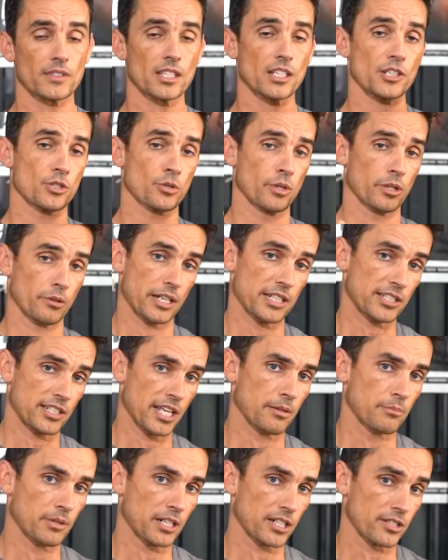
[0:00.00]
So anyway,
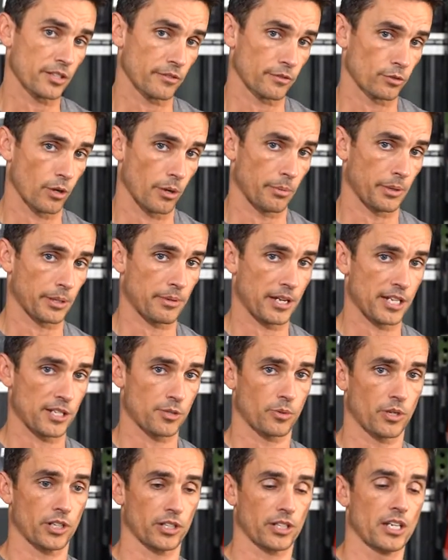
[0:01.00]
10 minutes of aerobic base
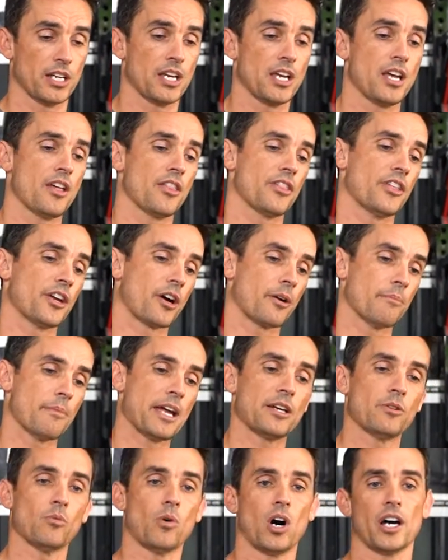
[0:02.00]
work. Then our
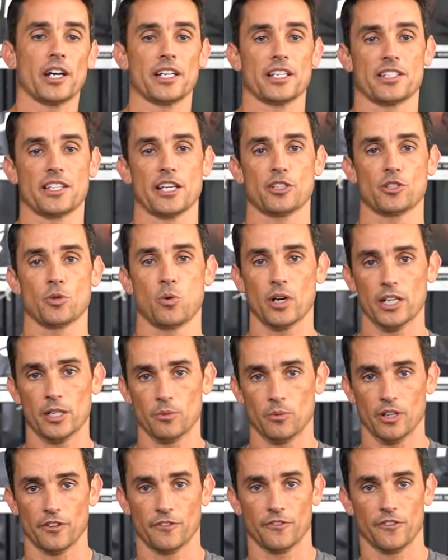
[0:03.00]
main WOD is a
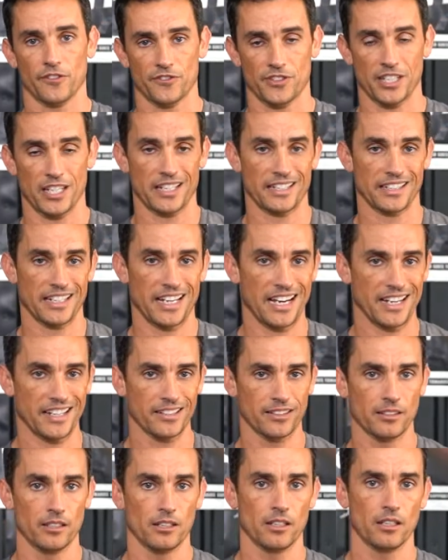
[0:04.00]
21-15-9,
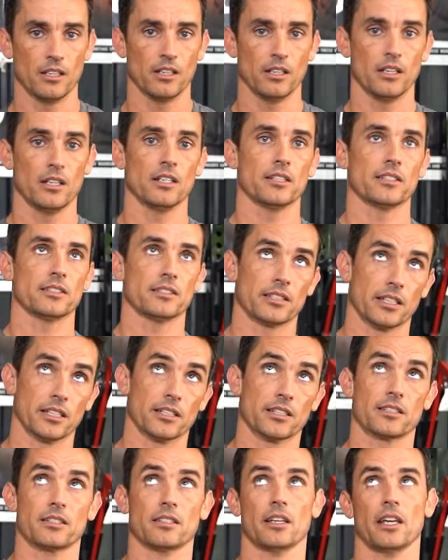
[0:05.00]

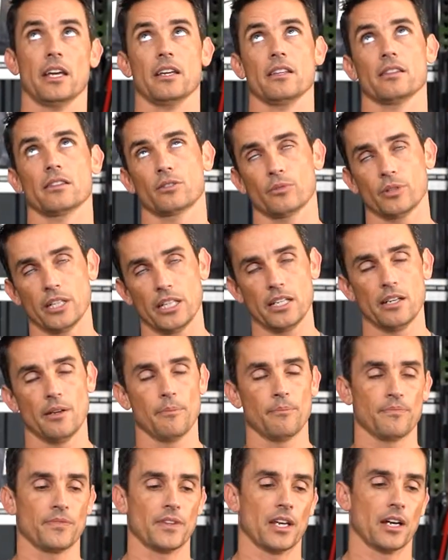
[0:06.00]
6 and 3
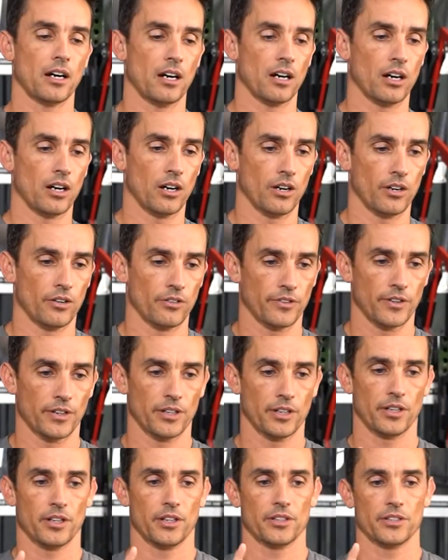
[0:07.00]
of
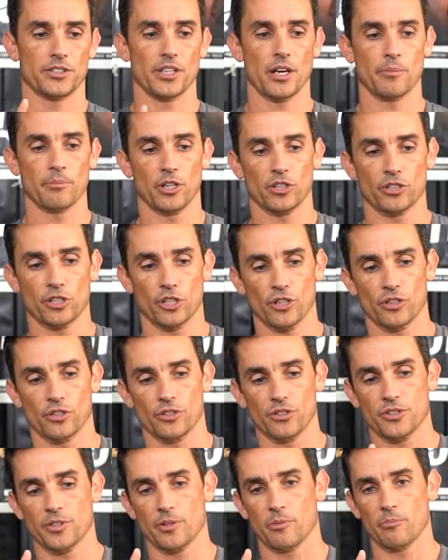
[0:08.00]
dumbbell
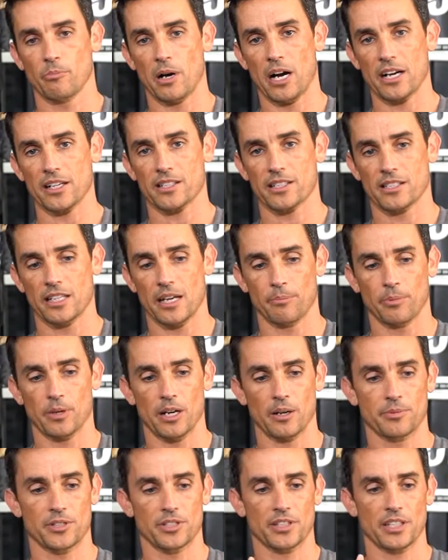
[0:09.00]
curls, box
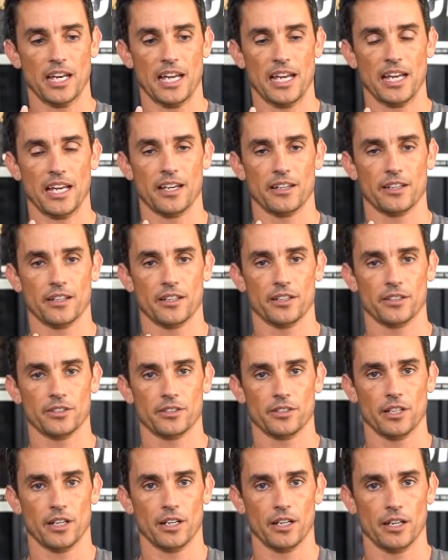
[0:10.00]
step-ups, and
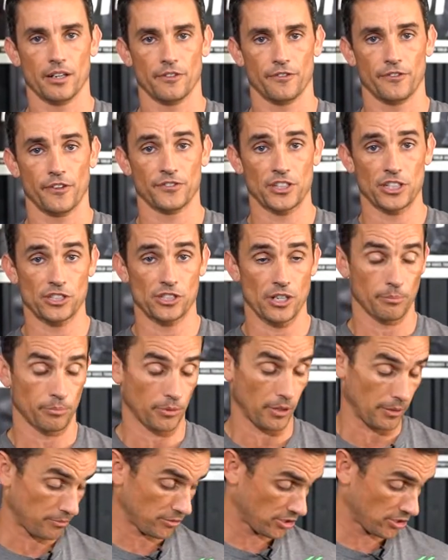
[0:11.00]
50 jump rope.